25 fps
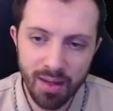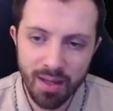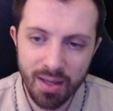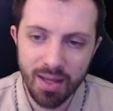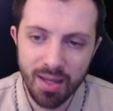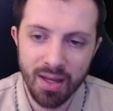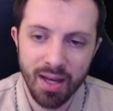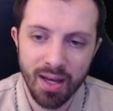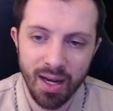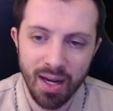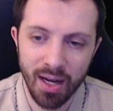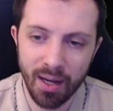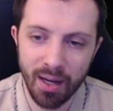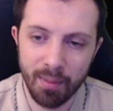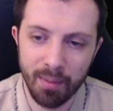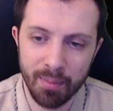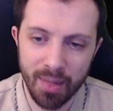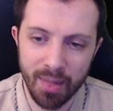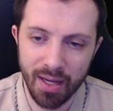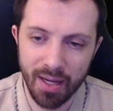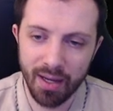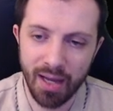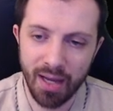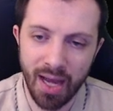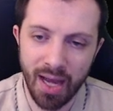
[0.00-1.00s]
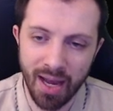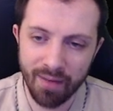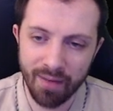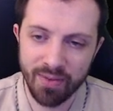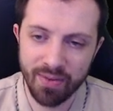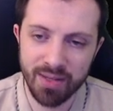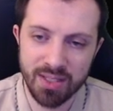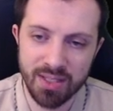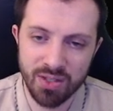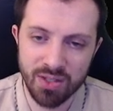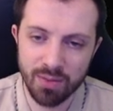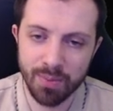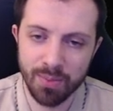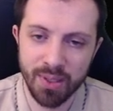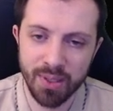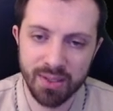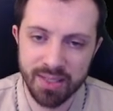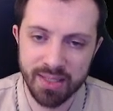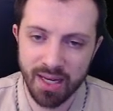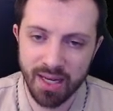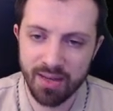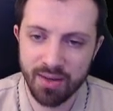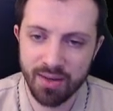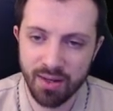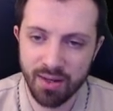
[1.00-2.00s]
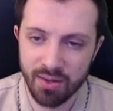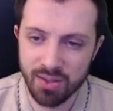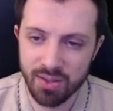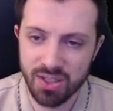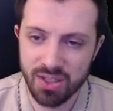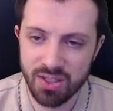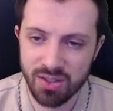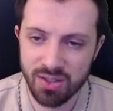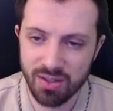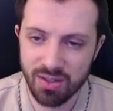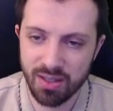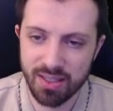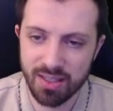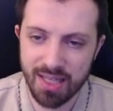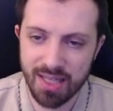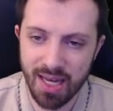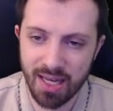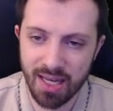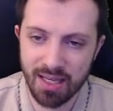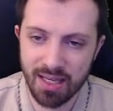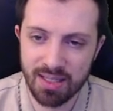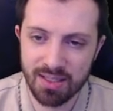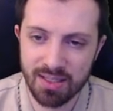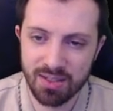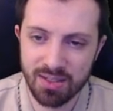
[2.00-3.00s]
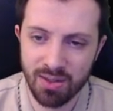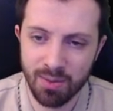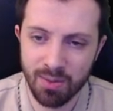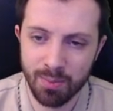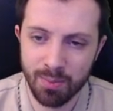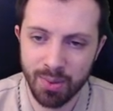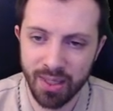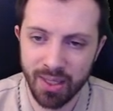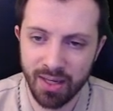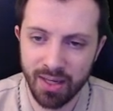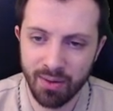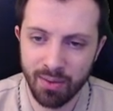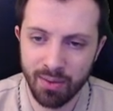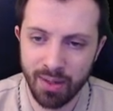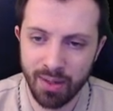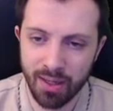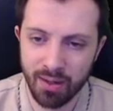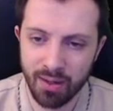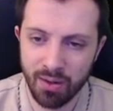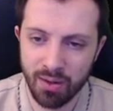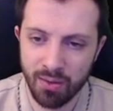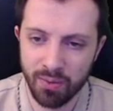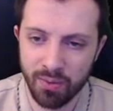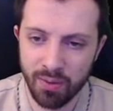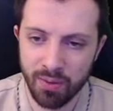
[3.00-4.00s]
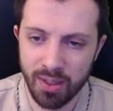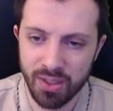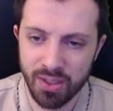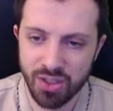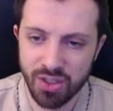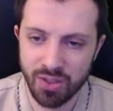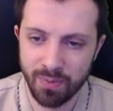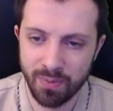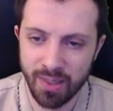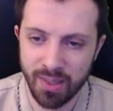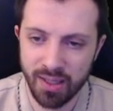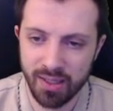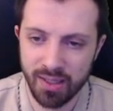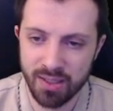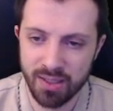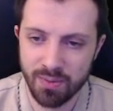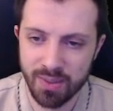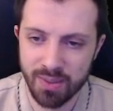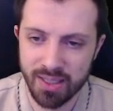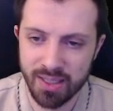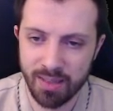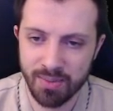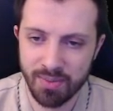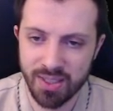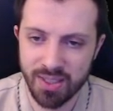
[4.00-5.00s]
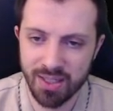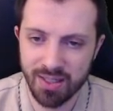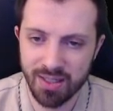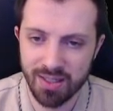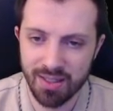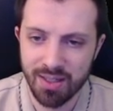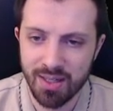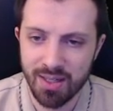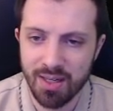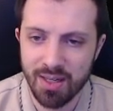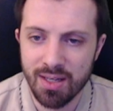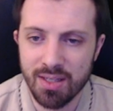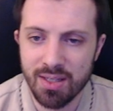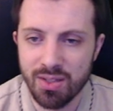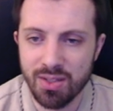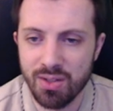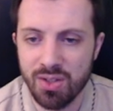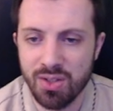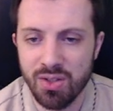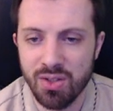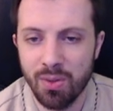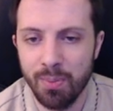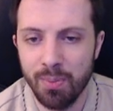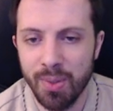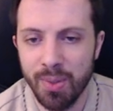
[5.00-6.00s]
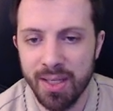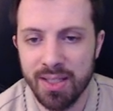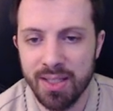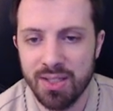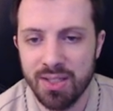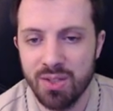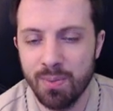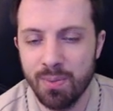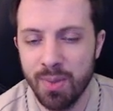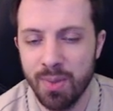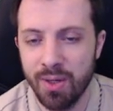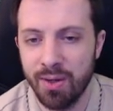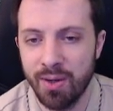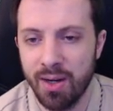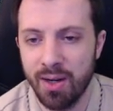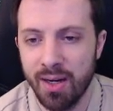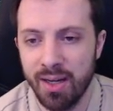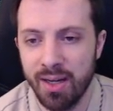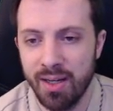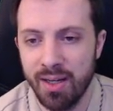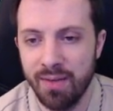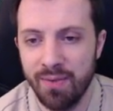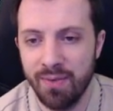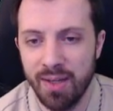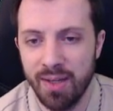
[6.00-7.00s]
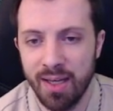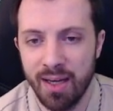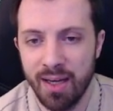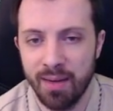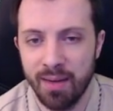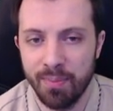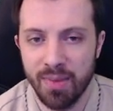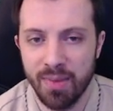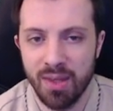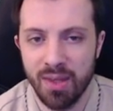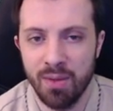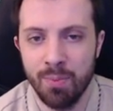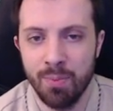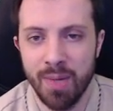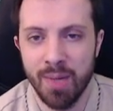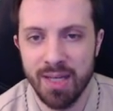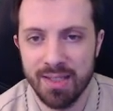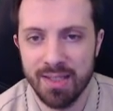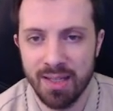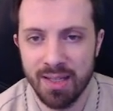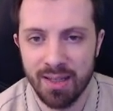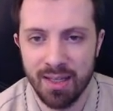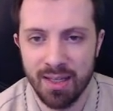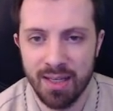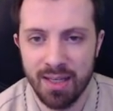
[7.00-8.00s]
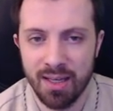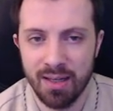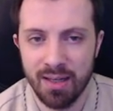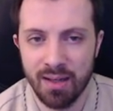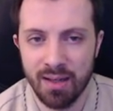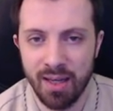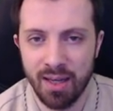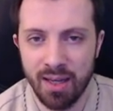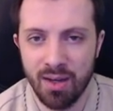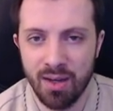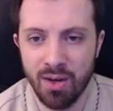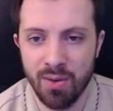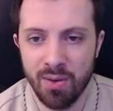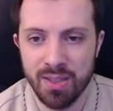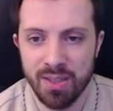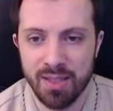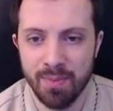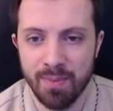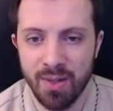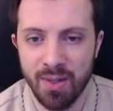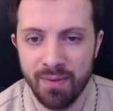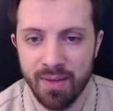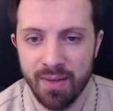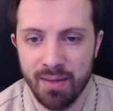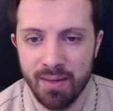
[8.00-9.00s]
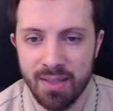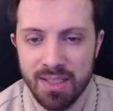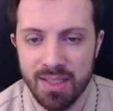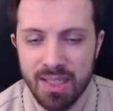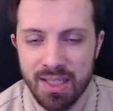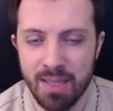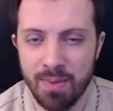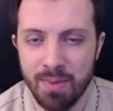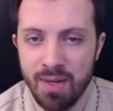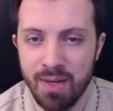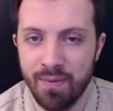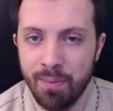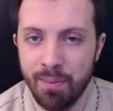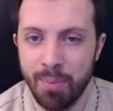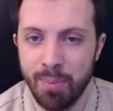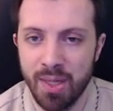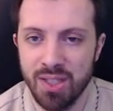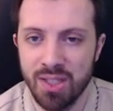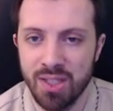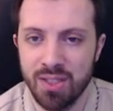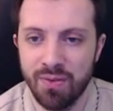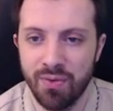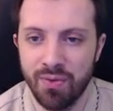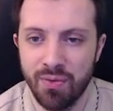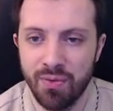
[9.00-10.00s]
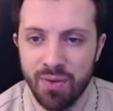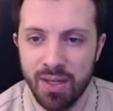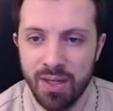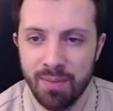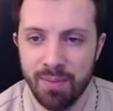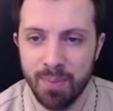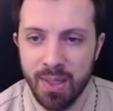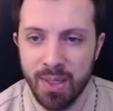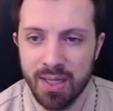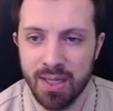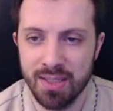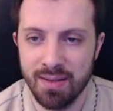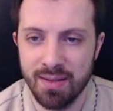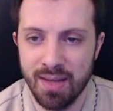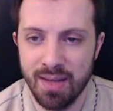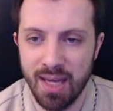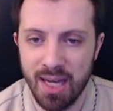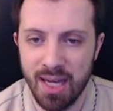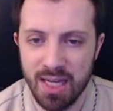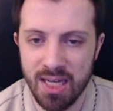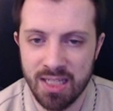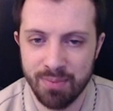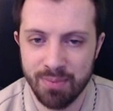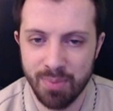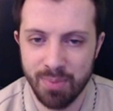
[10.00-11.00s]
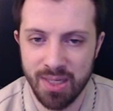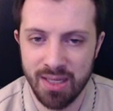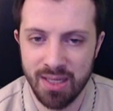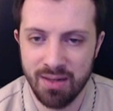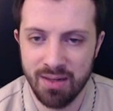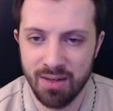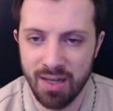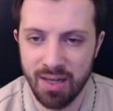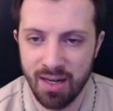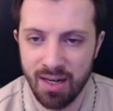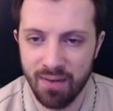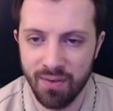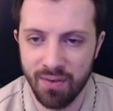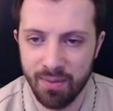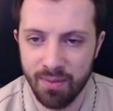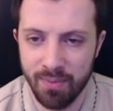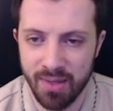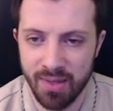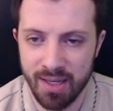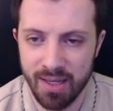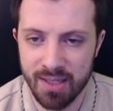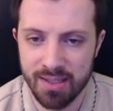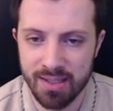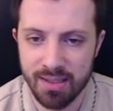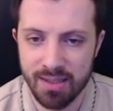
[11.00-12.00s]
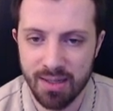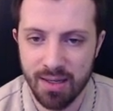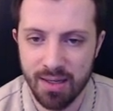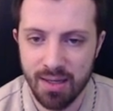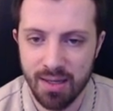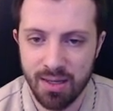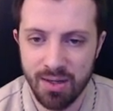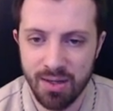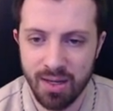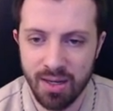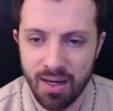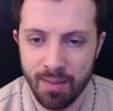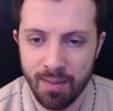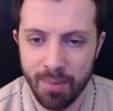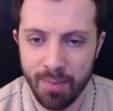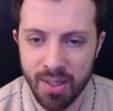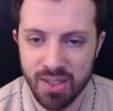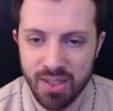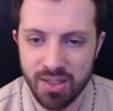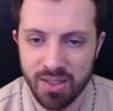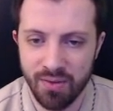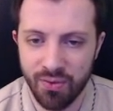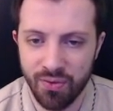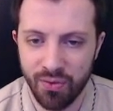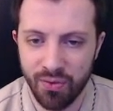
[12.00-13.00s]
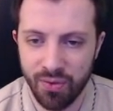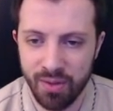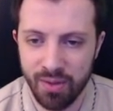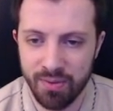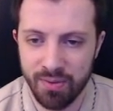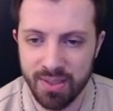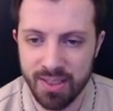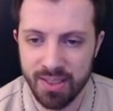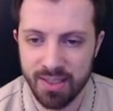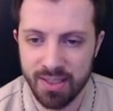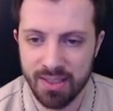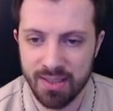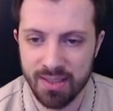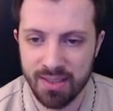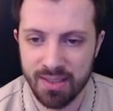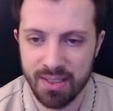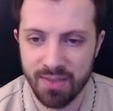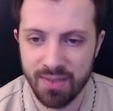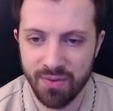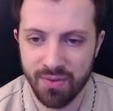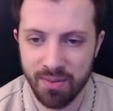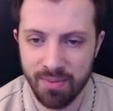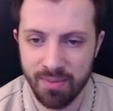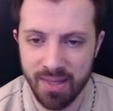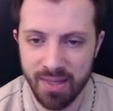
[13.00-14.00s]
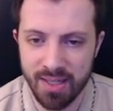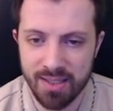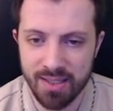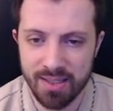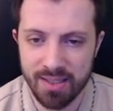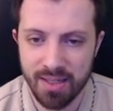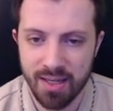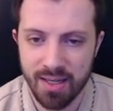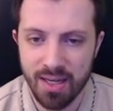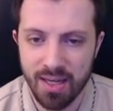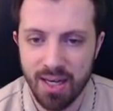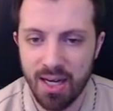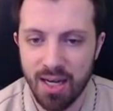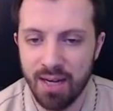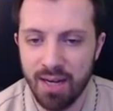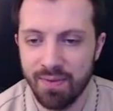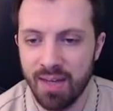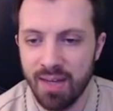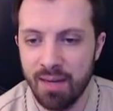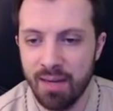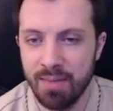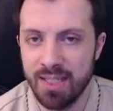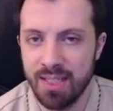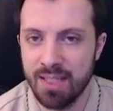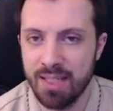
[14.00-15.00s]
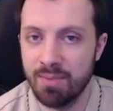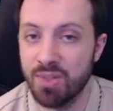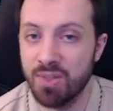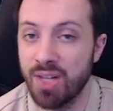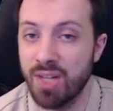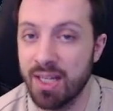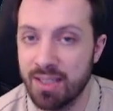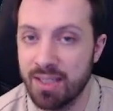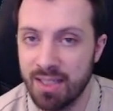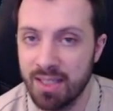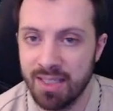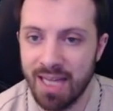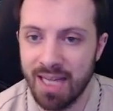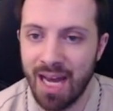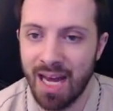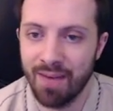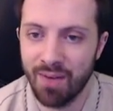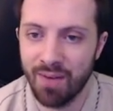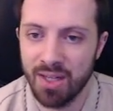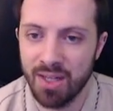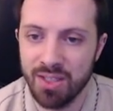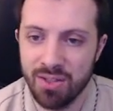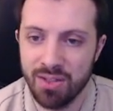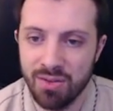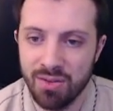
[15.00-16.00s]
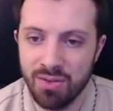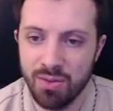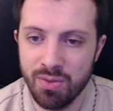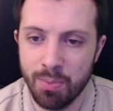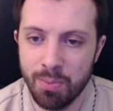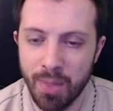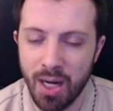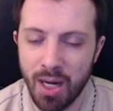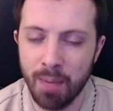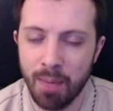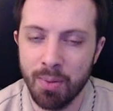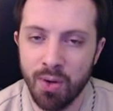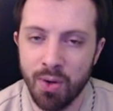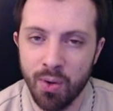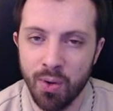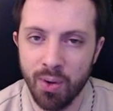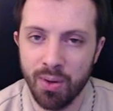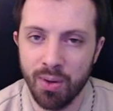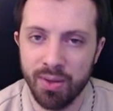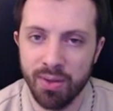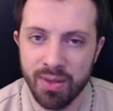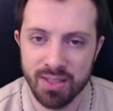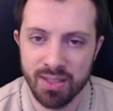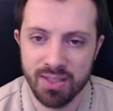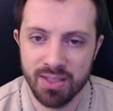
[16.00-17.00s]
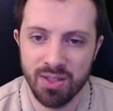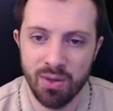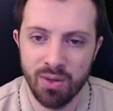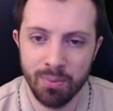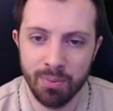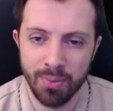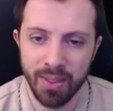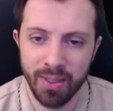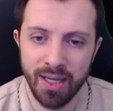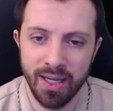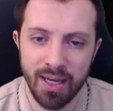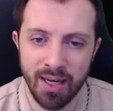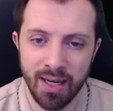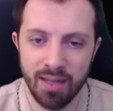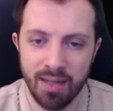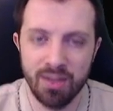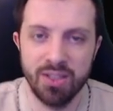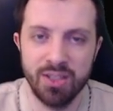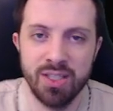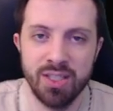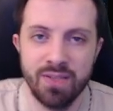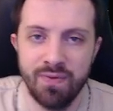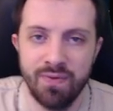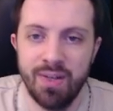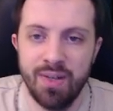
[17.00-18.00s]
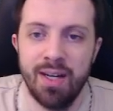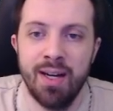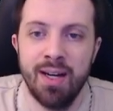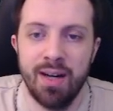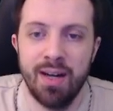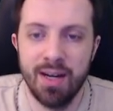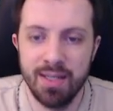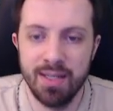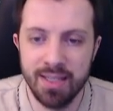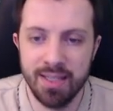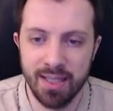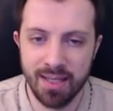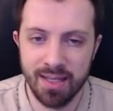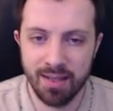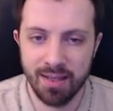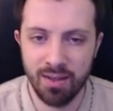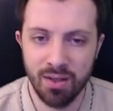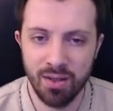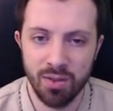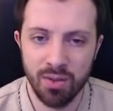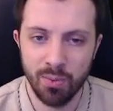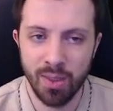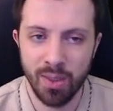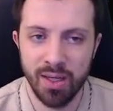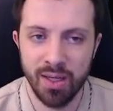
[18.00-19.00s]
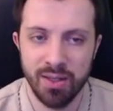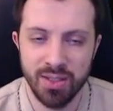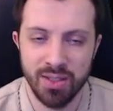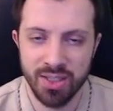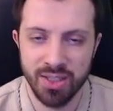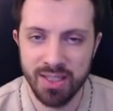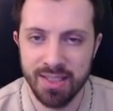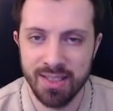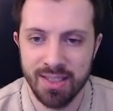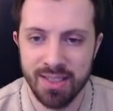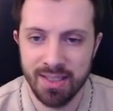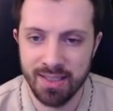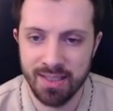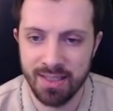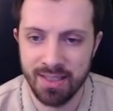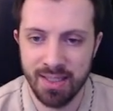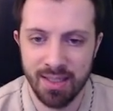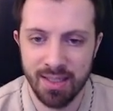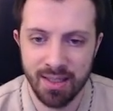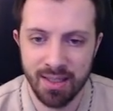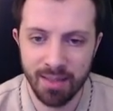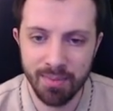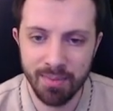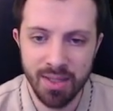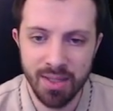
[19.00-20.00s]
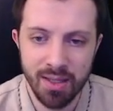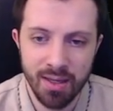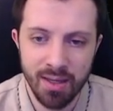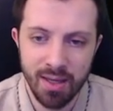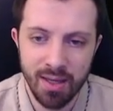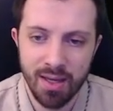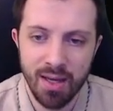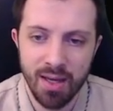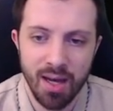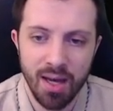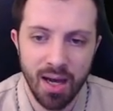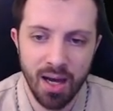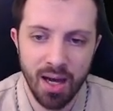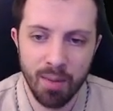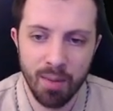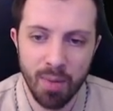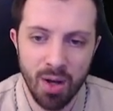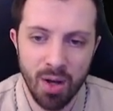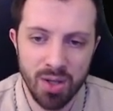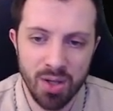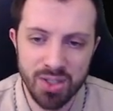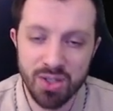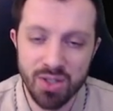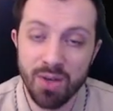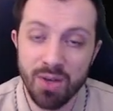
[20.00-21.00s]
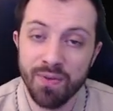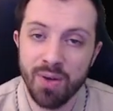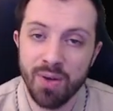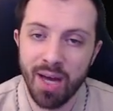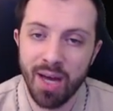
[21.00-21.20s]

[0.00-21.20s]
I have the two builds. I either go tanky Stoneplate or I go Shirelia's Redemption. So Stoneplate's super good on ANIVIA. You basically can like go into the middle of the enemy team. You have a bunch of free, because of the HP you're getting from this, you get a bunch of free resistances from this. And if the enemy team tries to dive onto you, you pop the Stoneplate and you're just very hard to kill while you're just CCing them. Also, if you have,